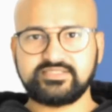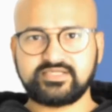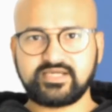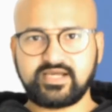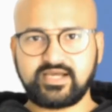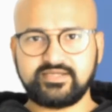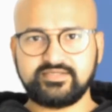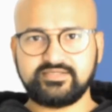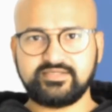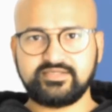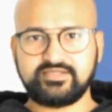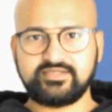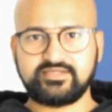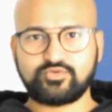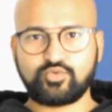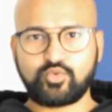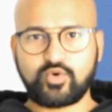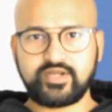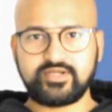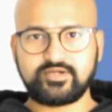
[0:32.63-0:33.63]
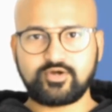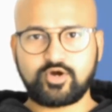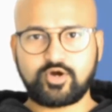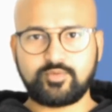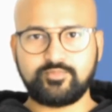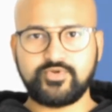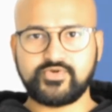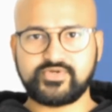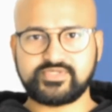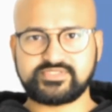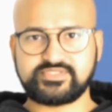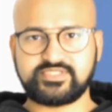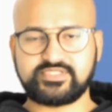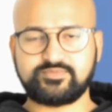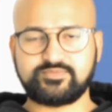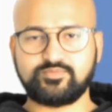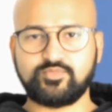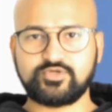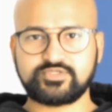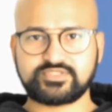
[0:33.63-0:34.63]
And it's quite obvious that
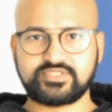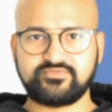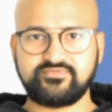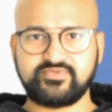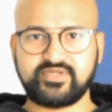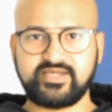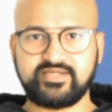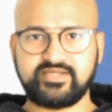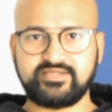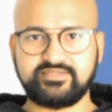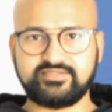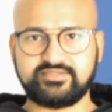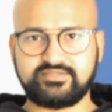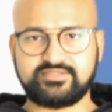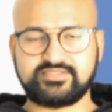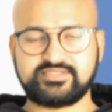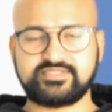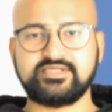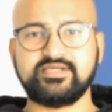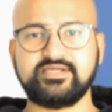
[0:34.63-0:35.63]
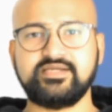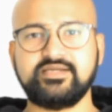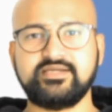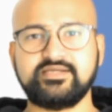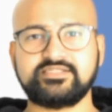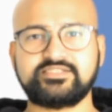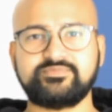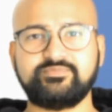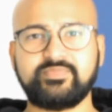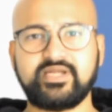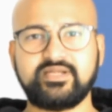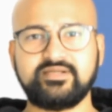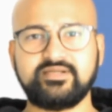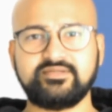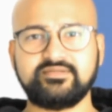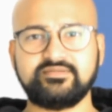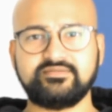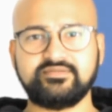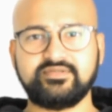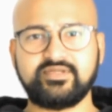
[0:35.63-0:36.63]
most of the interns
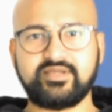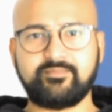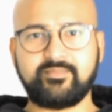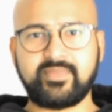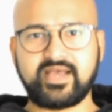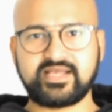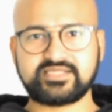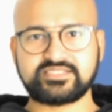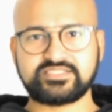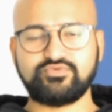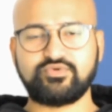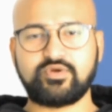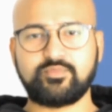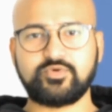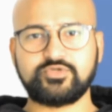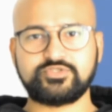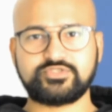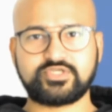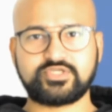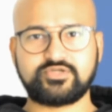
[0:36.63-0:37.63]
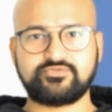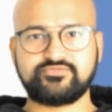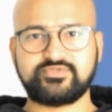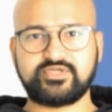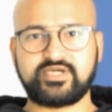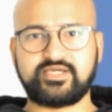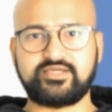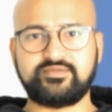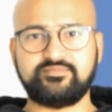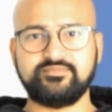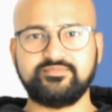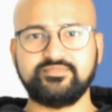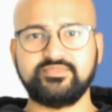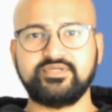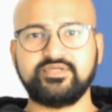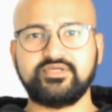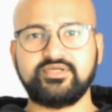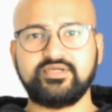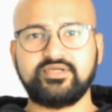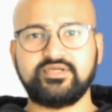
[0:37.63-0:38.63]
spend a massive amount of time
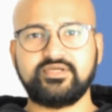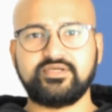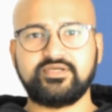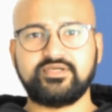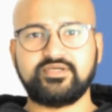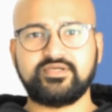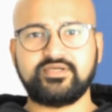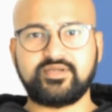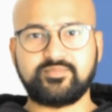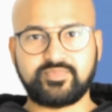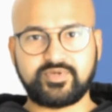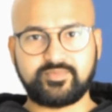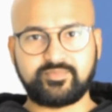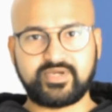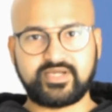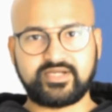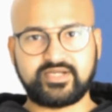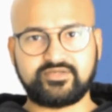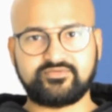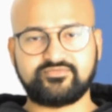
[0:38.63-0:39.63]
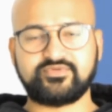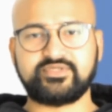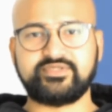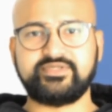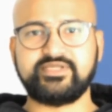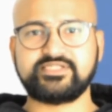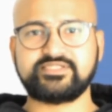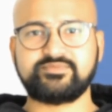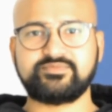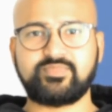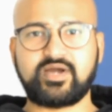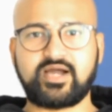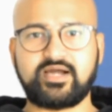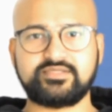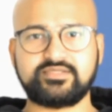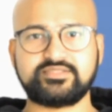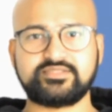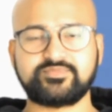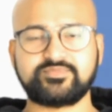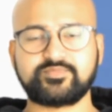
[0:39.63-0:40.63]
in preparing for this
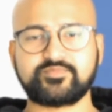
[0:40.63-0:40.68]
part.